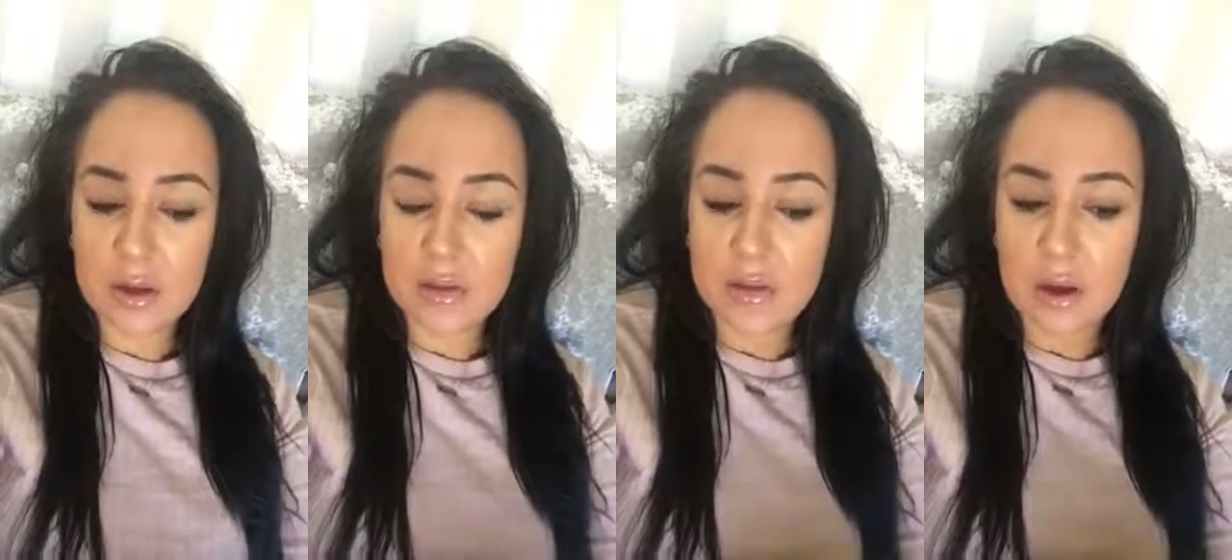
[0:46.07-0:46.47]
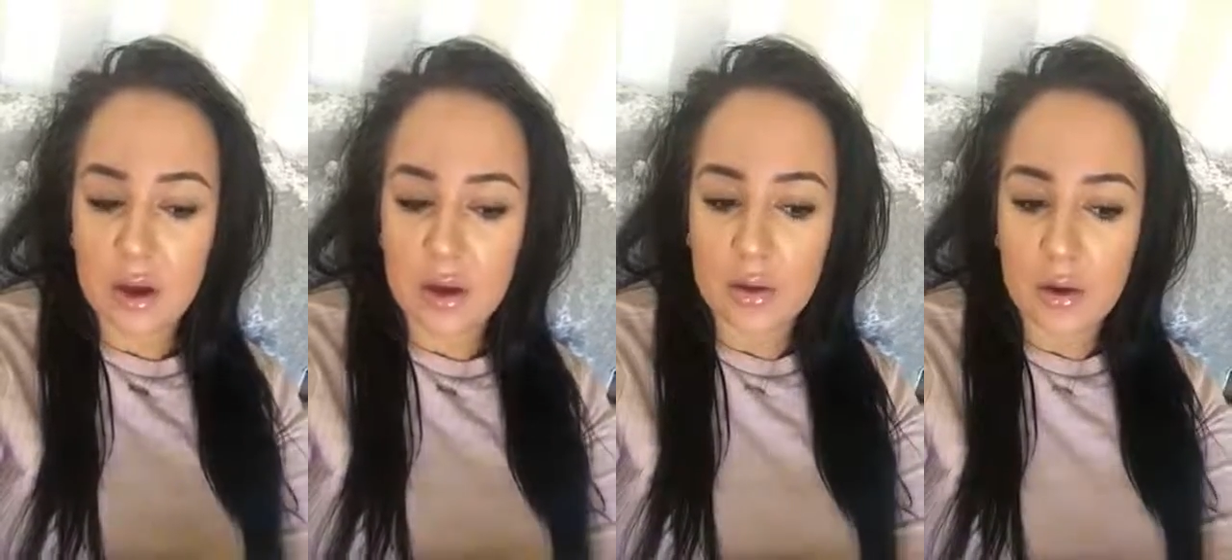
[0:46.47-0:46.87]

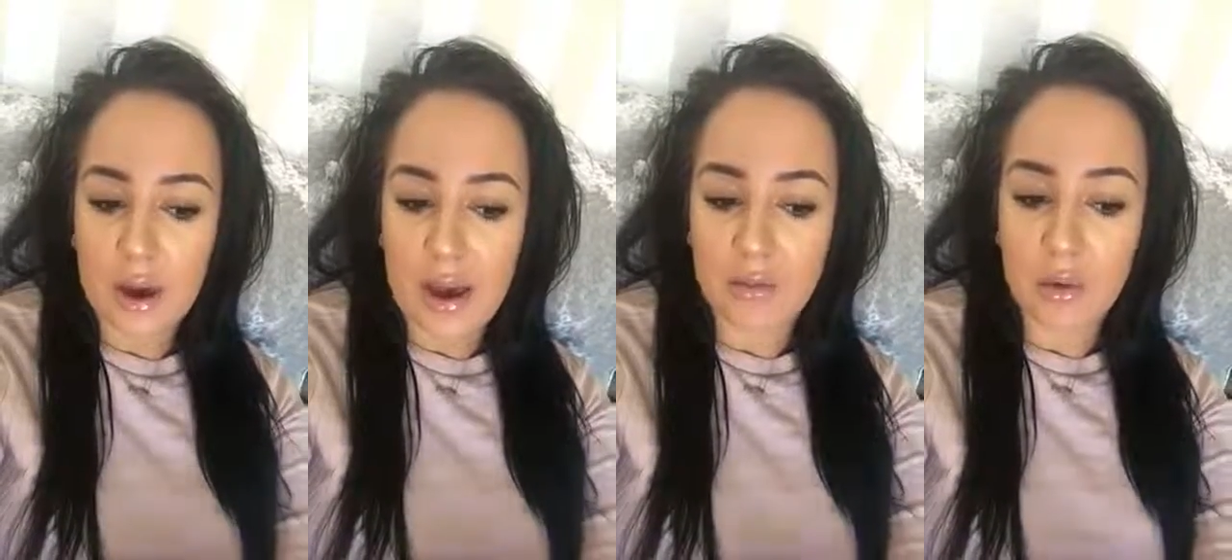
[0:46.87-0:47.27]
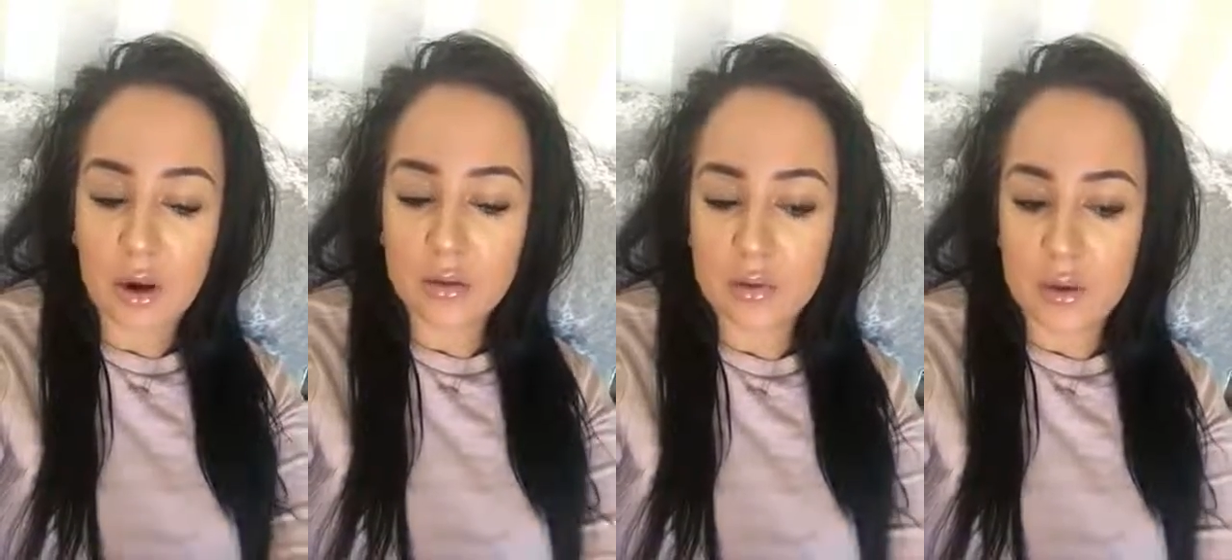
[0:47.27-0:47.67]
So I have
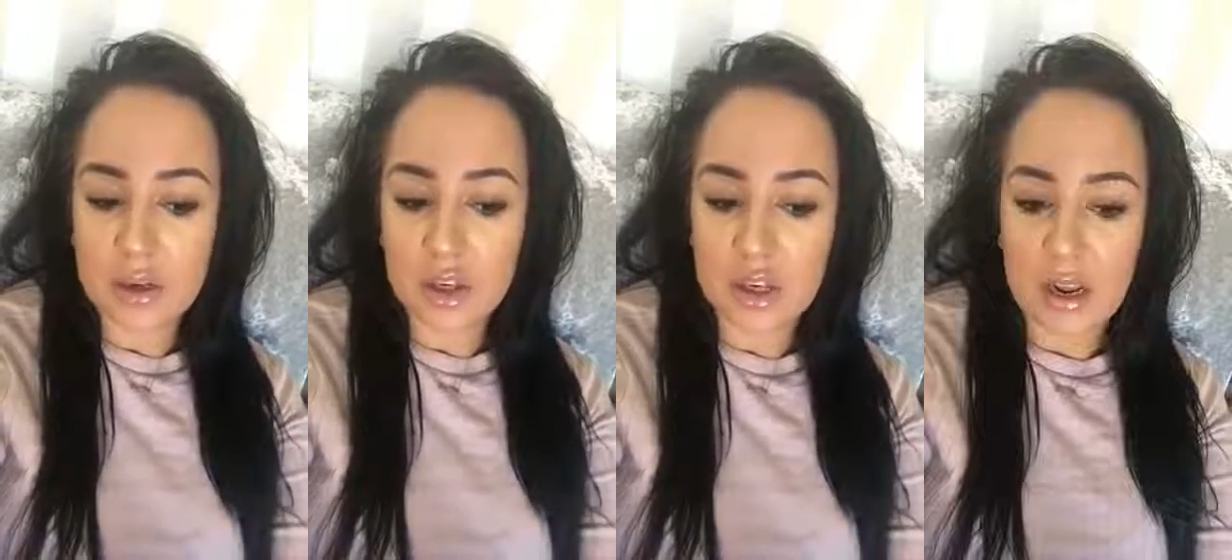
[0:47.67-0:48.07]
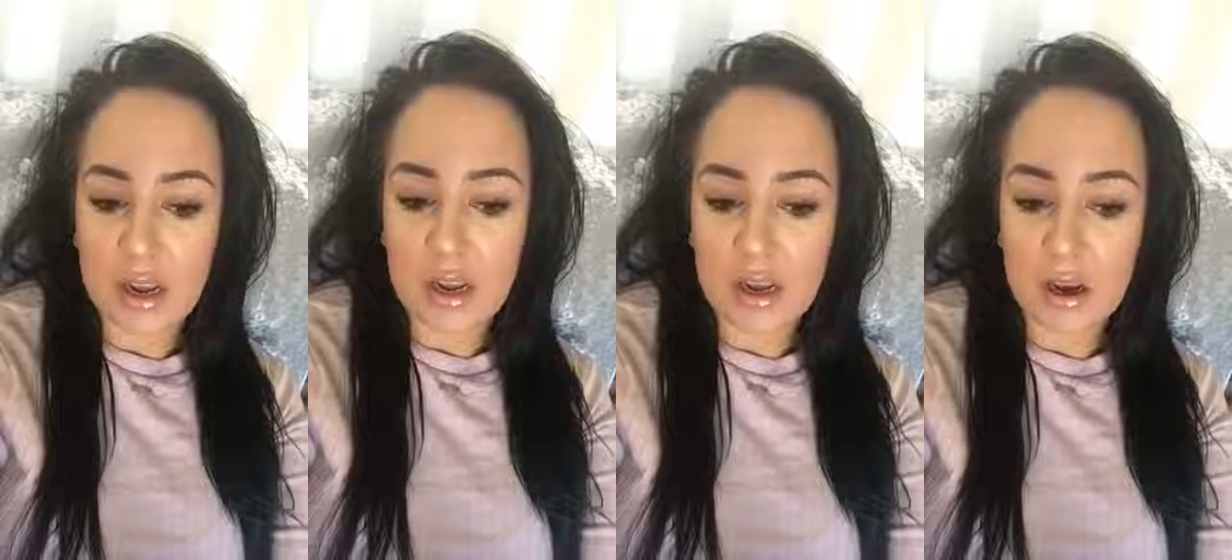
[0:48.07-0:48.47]
loads of
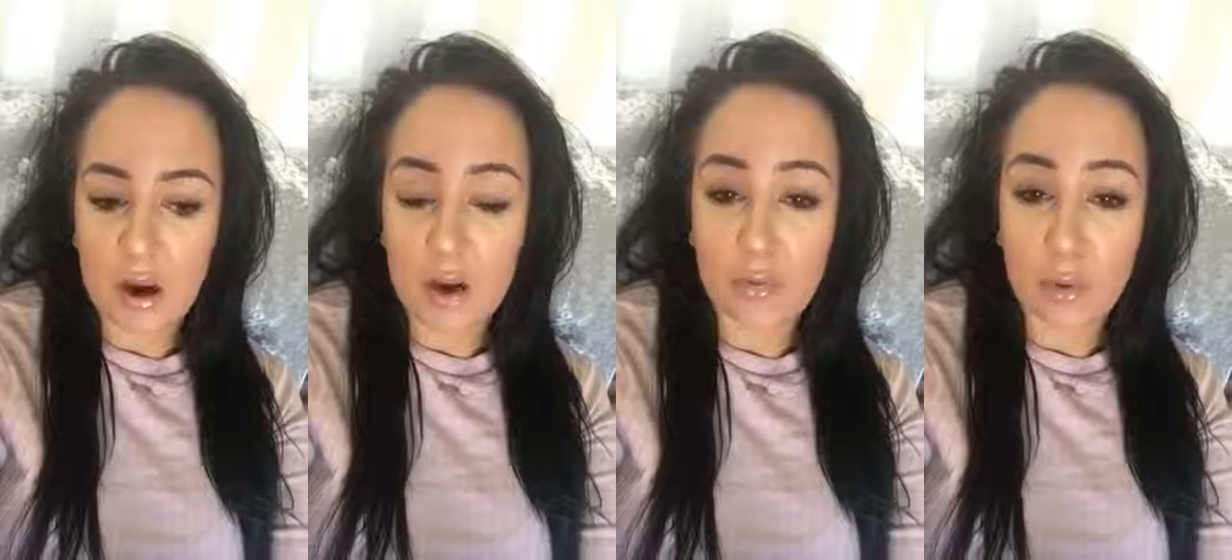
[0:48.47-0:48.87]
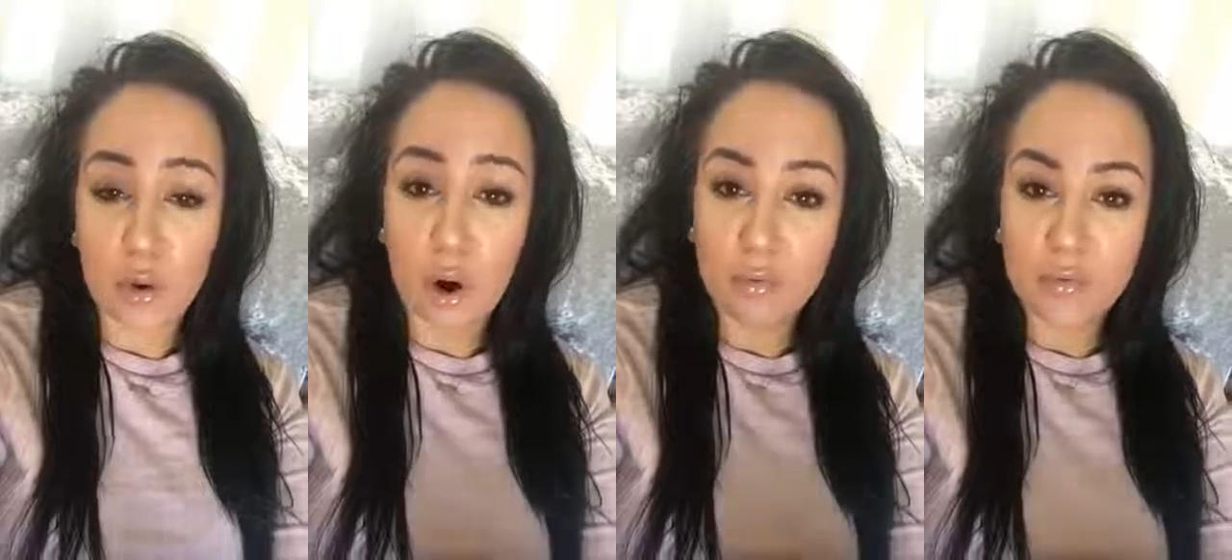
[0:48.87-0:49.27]
energy. I feel
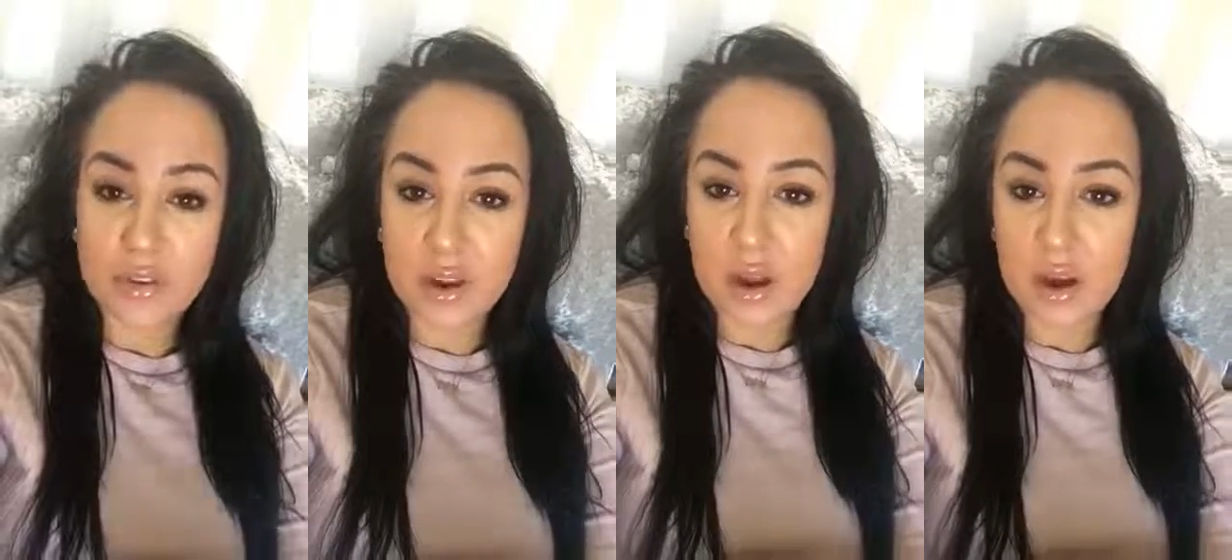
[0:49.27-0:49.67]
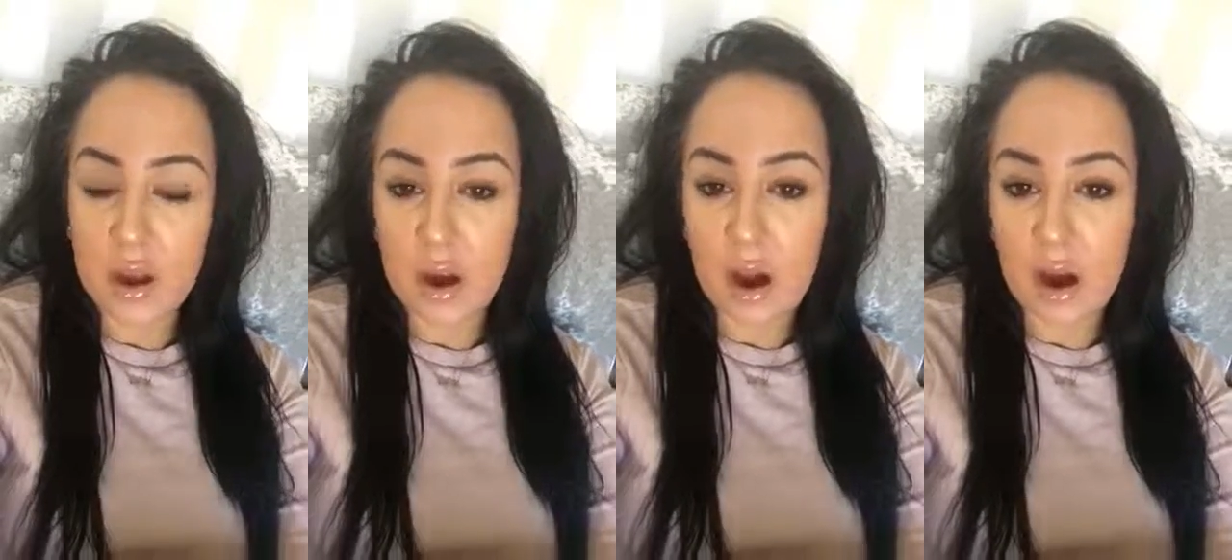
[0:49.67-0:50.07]
confident
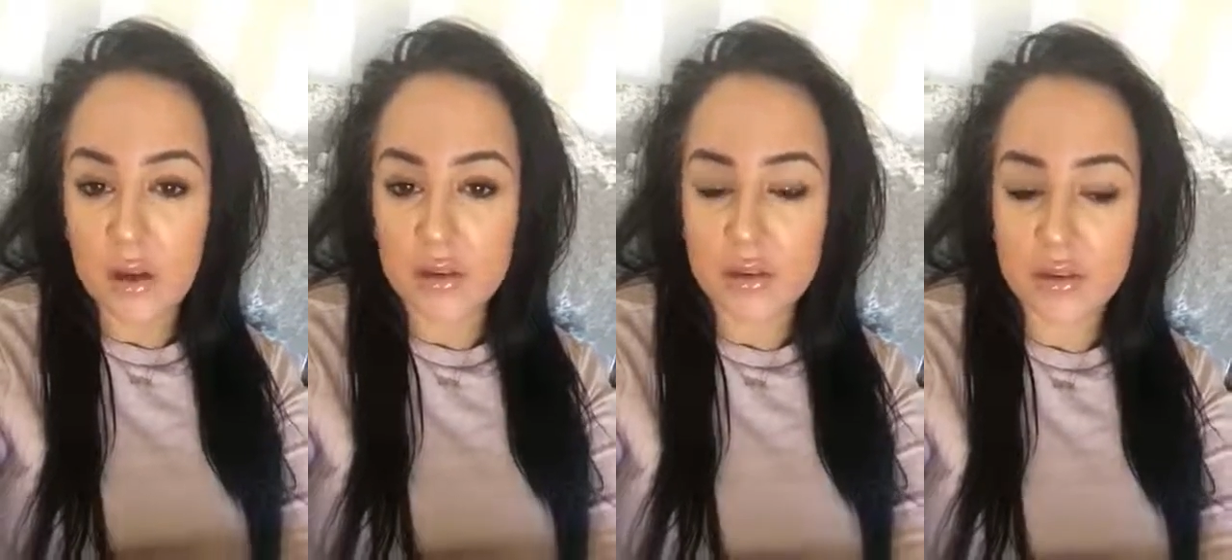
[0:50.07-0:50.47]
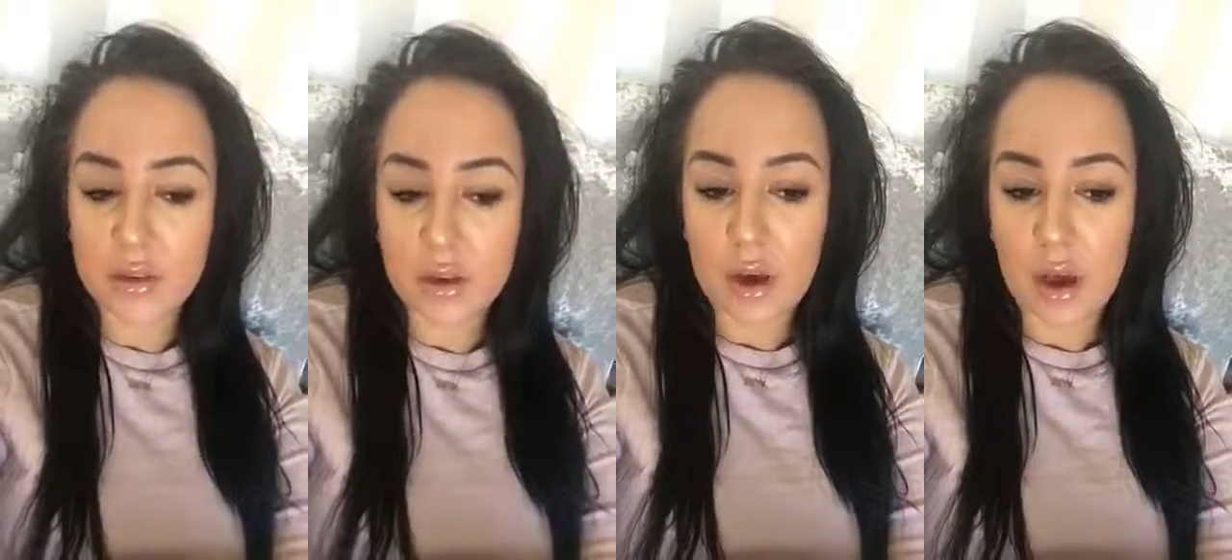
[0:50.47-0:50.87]
at last.